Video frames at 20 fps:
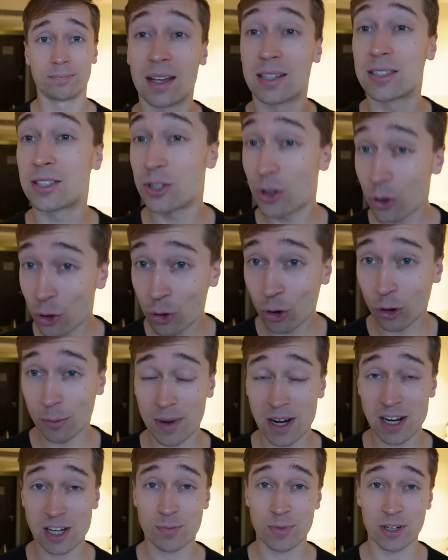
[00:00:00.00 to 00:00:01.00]
External
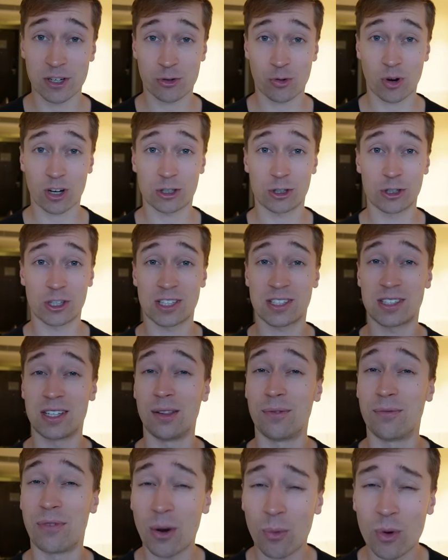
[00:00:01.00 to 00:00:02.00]
management structures are
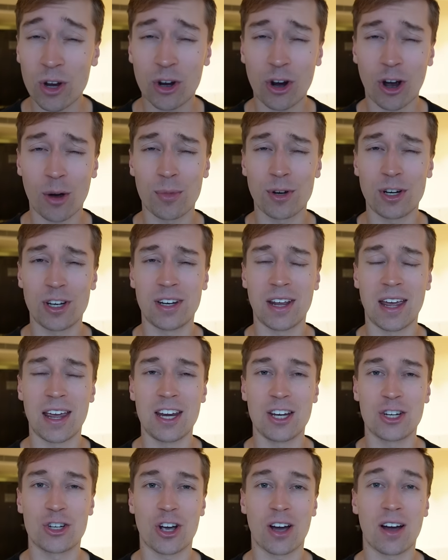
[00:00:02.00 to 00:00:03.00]
still very common in
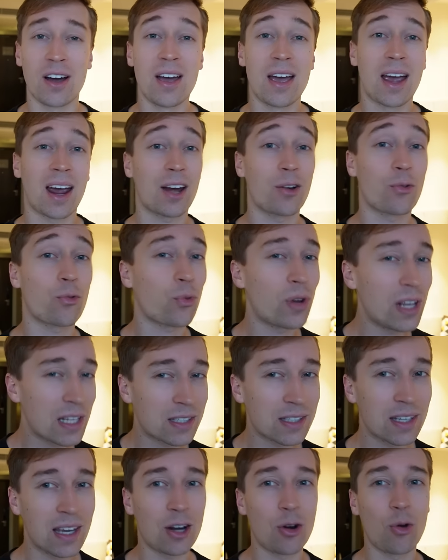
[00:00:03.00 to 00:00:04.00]
Asia, and
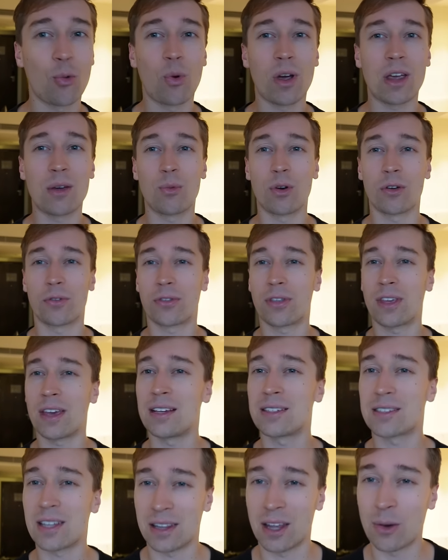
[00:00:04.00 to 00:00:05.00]
REITs get away with
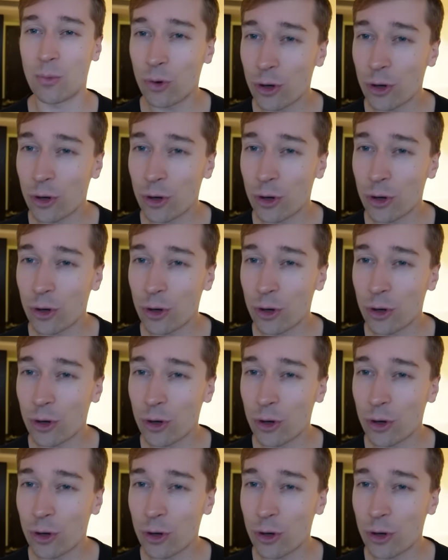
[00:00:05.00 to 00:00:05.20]
things that they